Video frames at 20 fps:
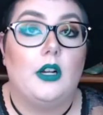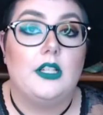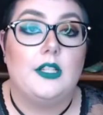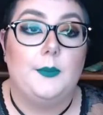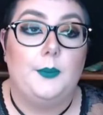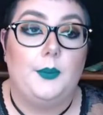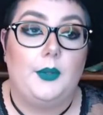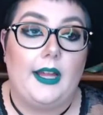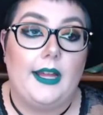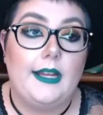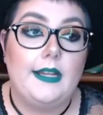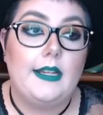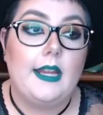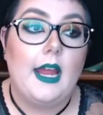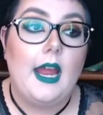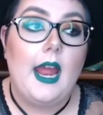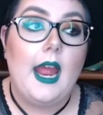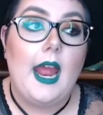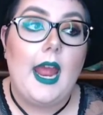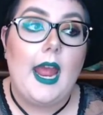to blend,
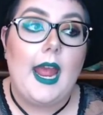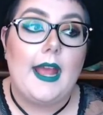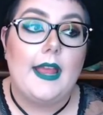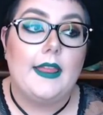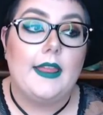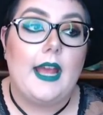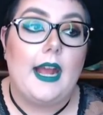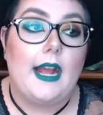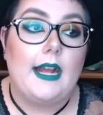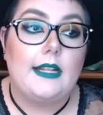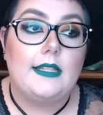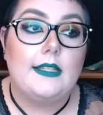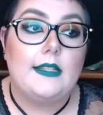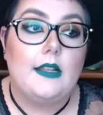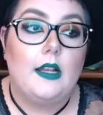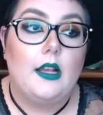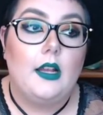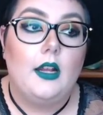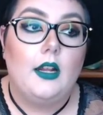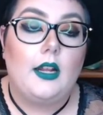and that's
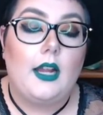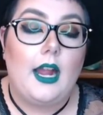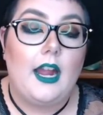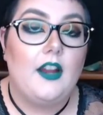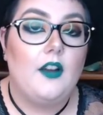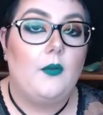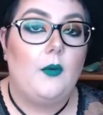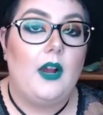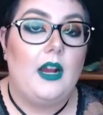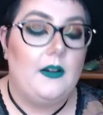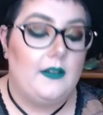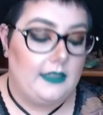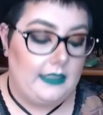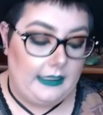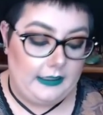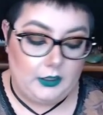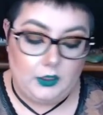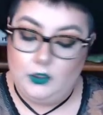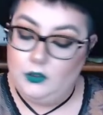kind of why I was like,